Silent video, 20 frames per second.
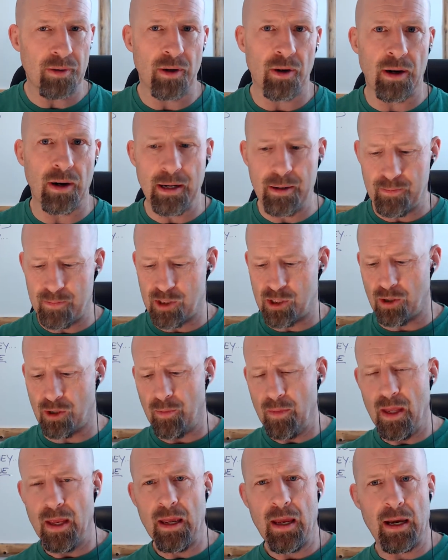All right, so
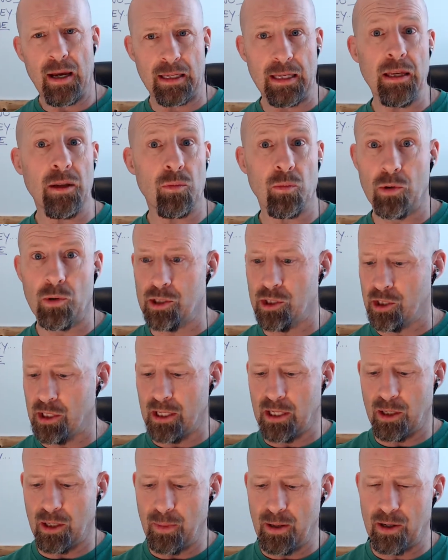again, we're just
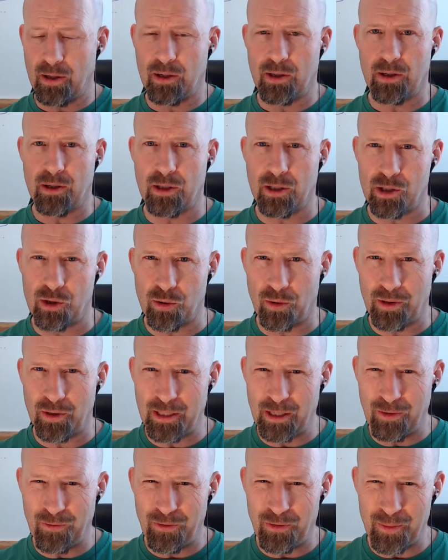talking about controlling
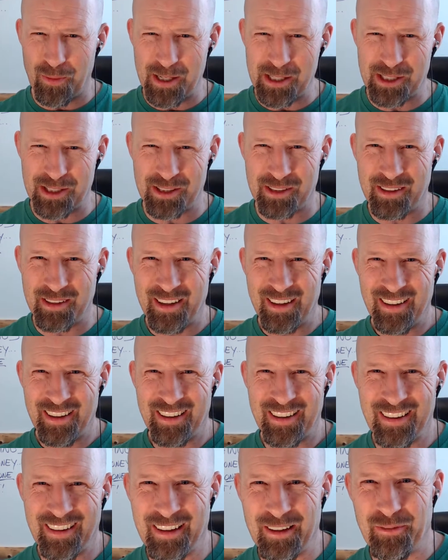the information
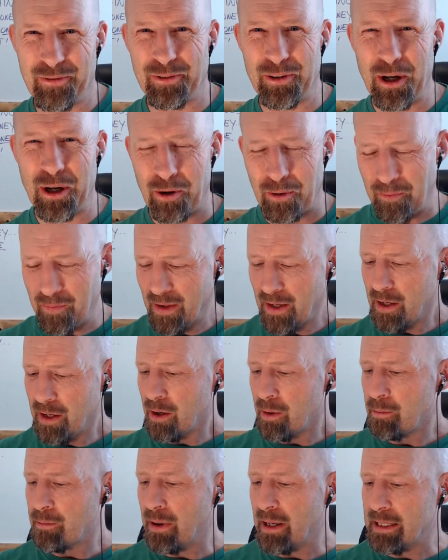flow.
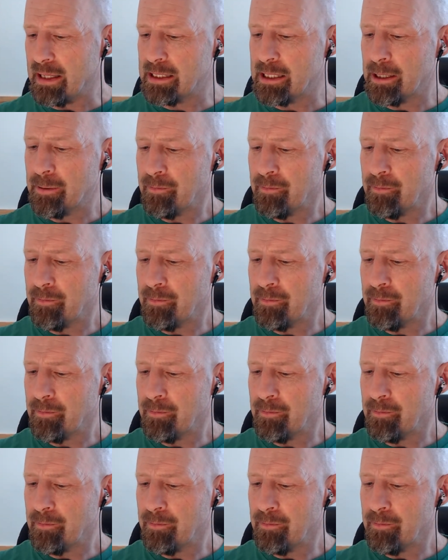But